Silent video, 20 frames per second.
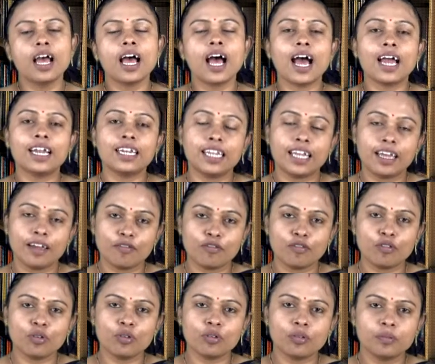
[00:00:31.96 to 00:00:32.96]
and
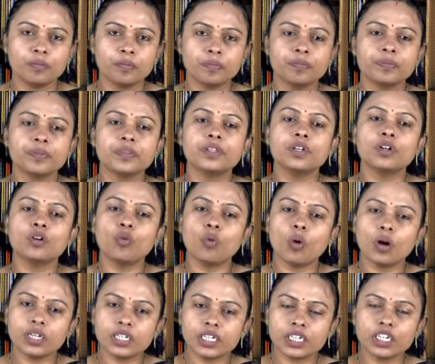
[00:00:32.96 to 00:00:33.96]
therefore the
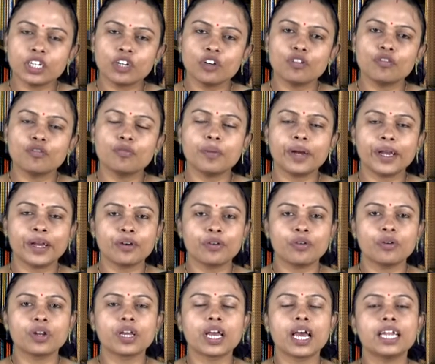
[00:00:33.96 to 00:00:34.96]
quantity of
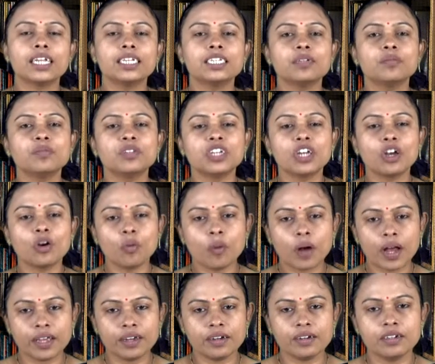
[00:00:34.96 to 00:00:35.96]
microorganisms
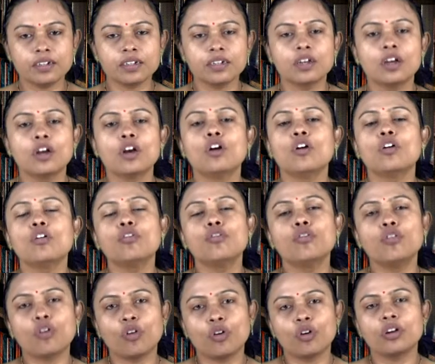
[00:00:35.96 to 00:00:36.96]
required
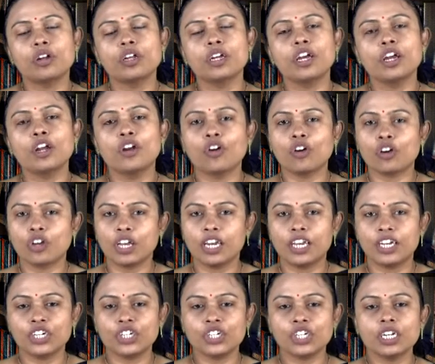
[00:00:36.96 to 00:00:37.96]
for
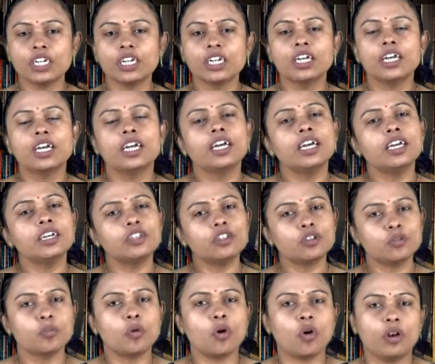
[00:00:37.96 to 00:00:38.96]
inoculation is
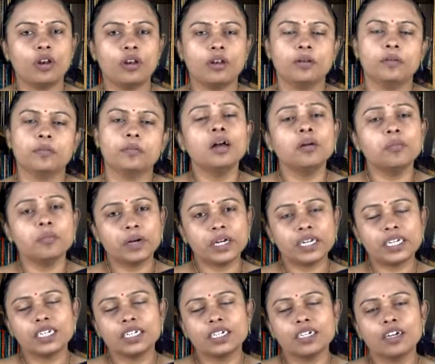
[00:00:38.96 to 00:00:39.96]
small.
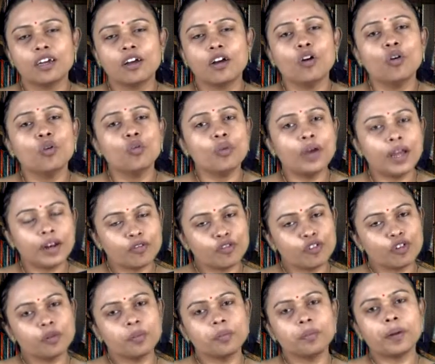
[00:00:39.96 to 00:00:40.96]
But when
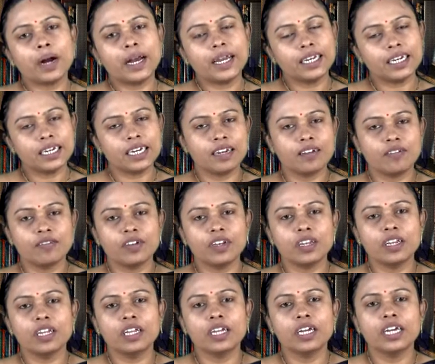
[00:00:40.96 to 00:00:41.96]
from pilot level
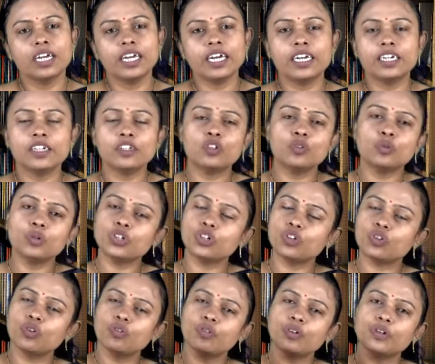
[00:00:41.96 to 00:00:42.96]
it is switched
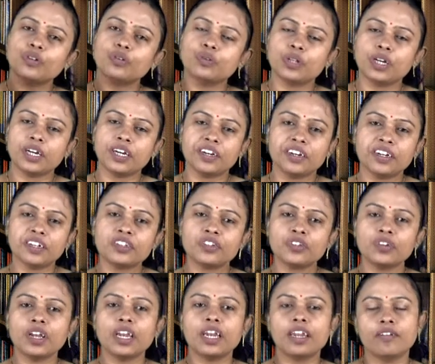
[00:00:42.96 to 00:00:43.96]
over to the
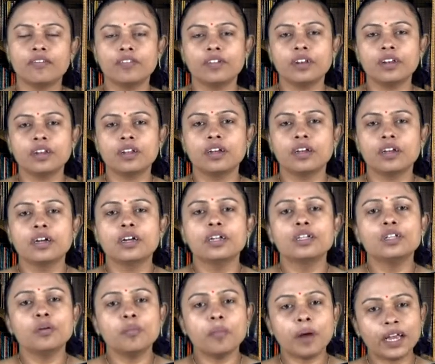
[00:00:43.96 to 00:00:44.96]
industrial level,
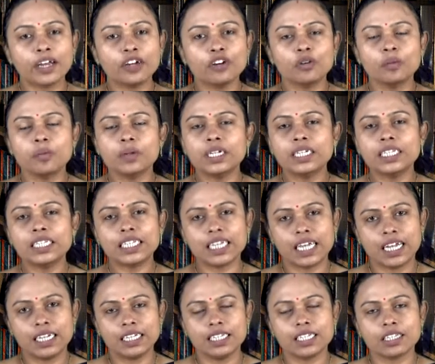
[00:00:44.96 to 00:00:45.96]
the microbial
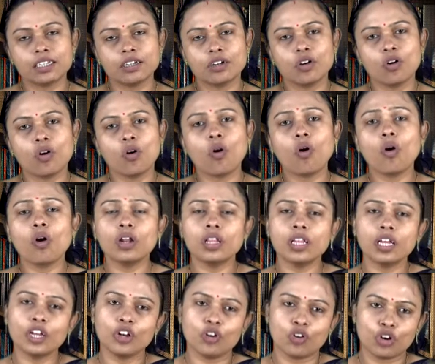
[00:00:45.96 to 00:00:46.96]
cells or
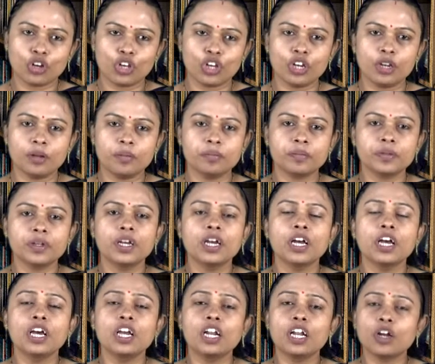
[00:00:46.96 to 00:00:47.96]
the inoculum
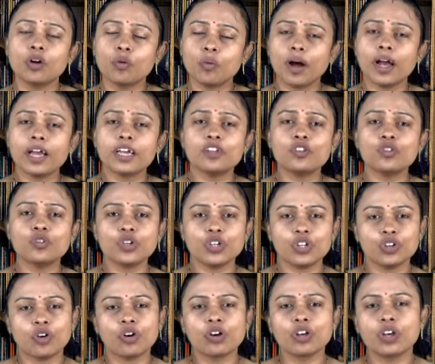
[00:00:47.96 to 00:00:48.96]
required to
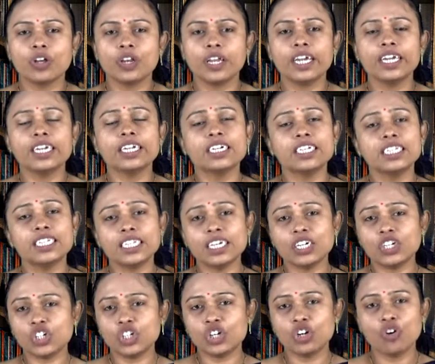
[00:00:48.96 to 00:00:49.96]
inoculate
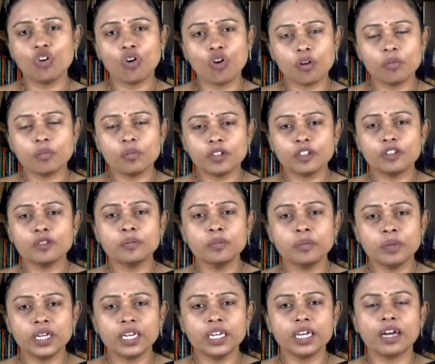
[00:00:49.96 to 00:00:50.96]
such enormous
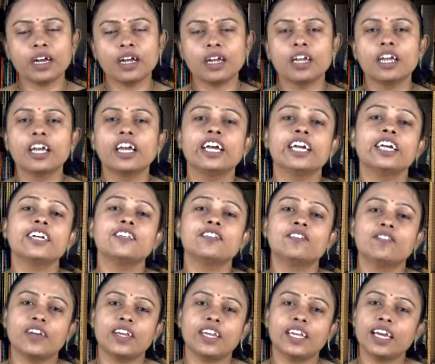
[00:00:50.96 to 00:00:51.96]
media is
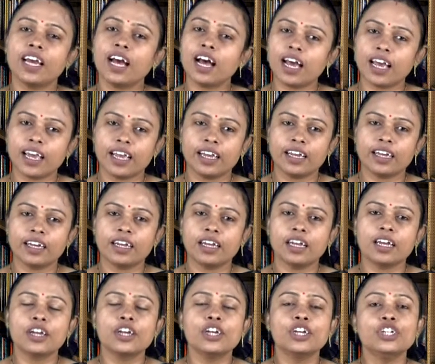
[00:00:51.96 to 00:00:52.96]
very high.
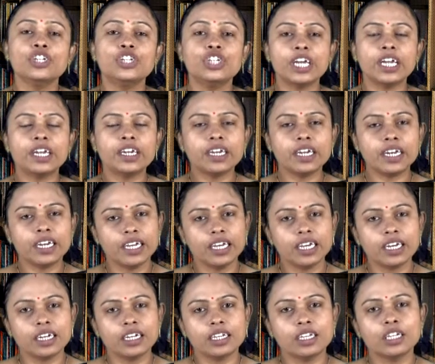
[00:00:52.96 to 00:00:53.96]

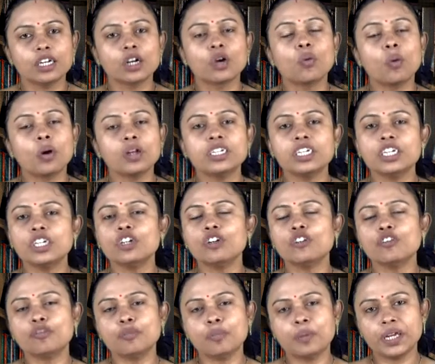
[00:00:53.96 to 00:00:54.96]
Generally, the quantity
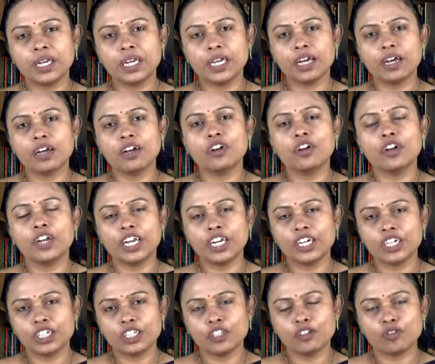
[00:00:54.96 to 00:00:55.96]
of media
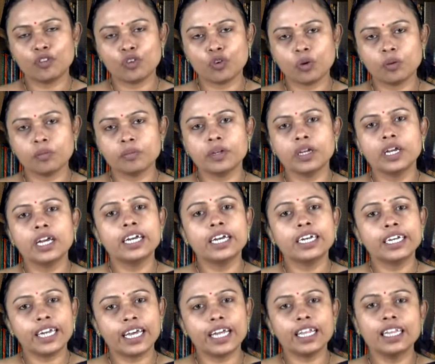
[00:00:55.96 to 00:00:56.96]
ranges from
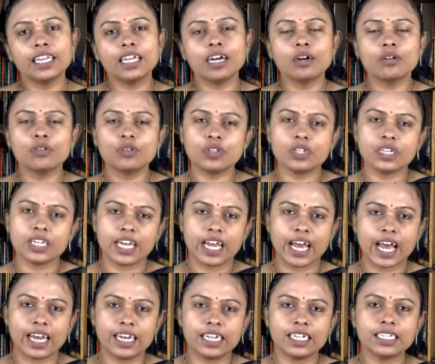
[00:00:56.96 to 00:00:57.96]
10,000
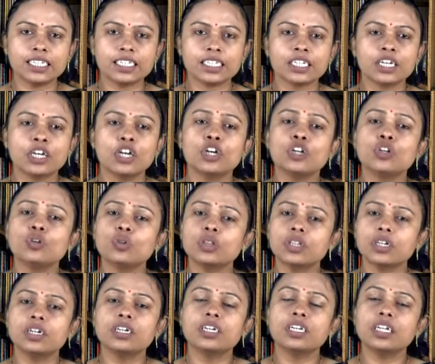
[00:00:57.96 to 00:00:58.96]
gallons to
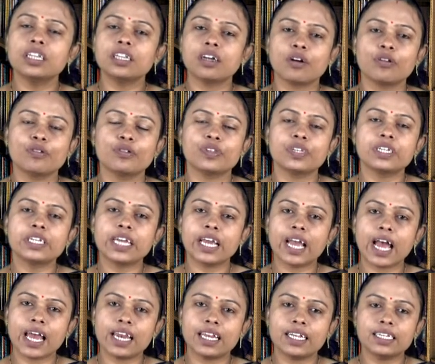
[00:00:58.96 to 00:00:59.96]
30,000
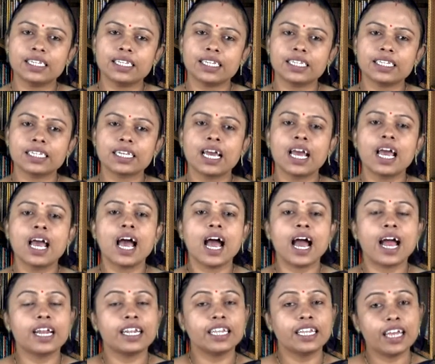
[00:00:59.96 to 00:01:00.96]
gallons,
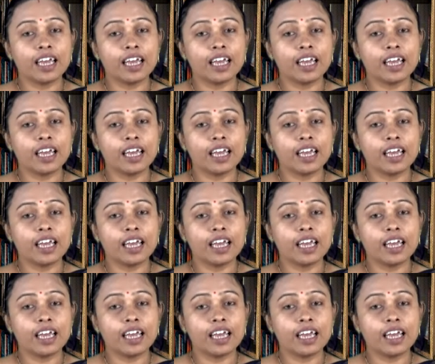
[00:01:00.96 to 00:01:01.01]
and